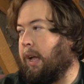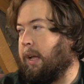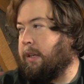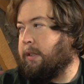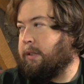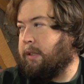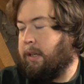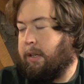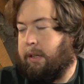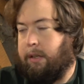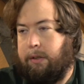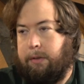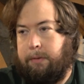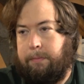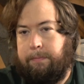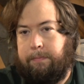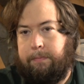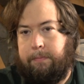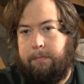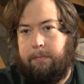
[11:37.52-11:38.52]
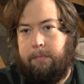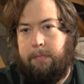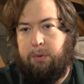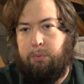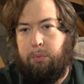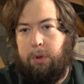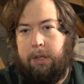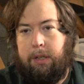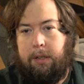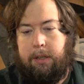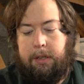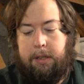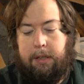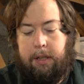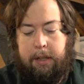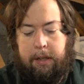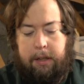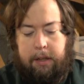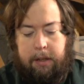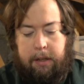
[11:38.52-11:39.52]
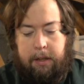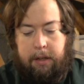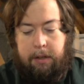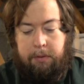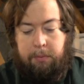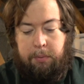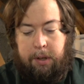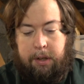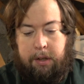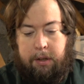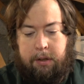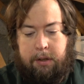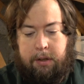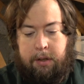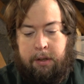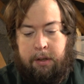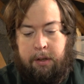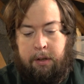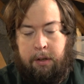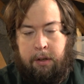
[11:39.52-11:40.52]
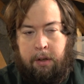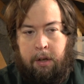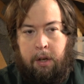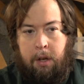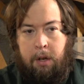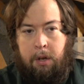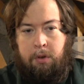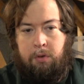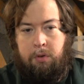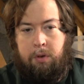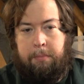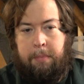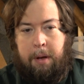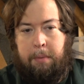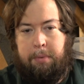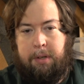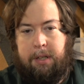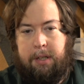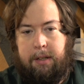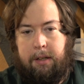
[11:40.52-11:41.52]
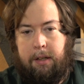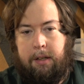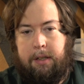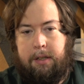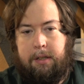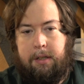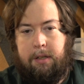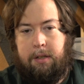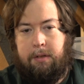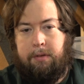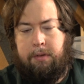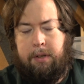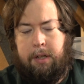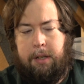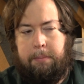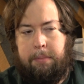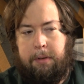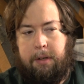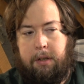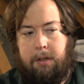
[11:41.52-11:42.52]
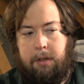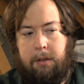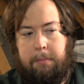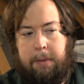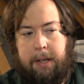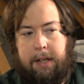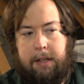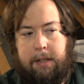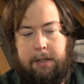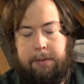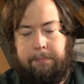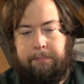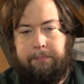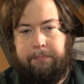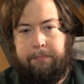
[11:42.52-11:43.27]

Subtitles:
So why not remember to like, subscribe, comment,